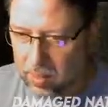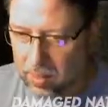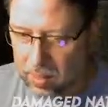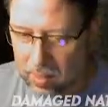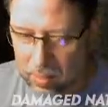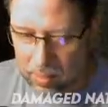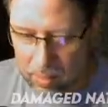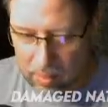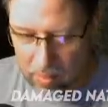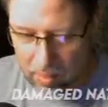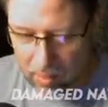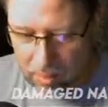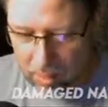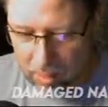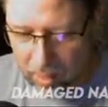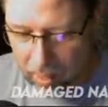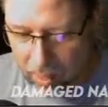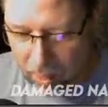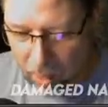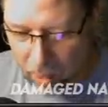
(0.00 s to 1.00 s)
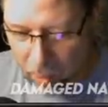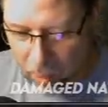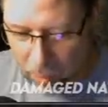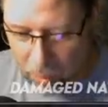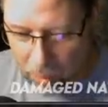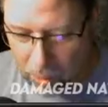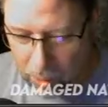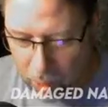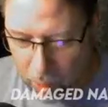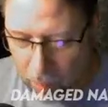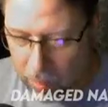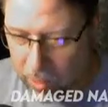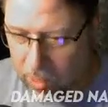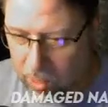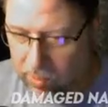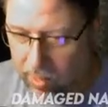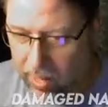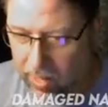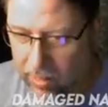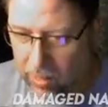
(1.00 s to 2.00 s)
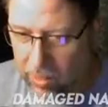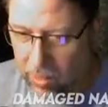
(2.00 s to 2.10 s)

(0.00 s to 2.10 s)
seeing it go so much faster.